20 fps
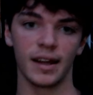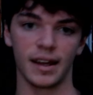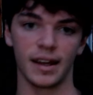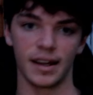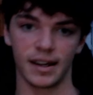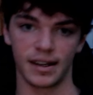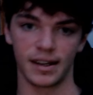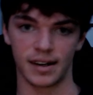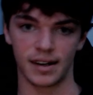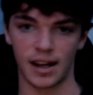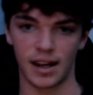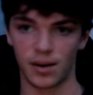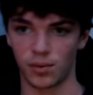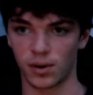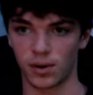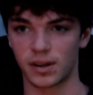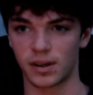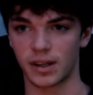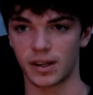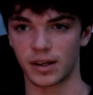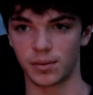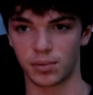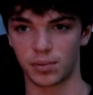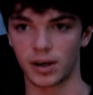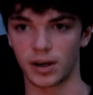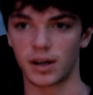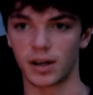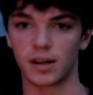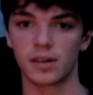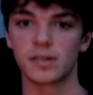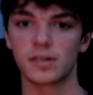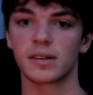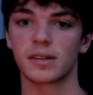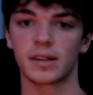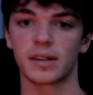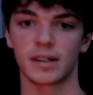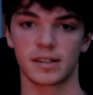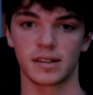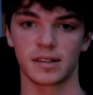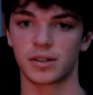and networking,
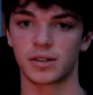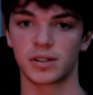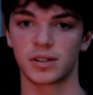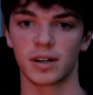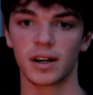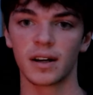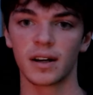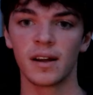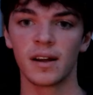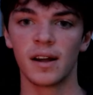printers, etc.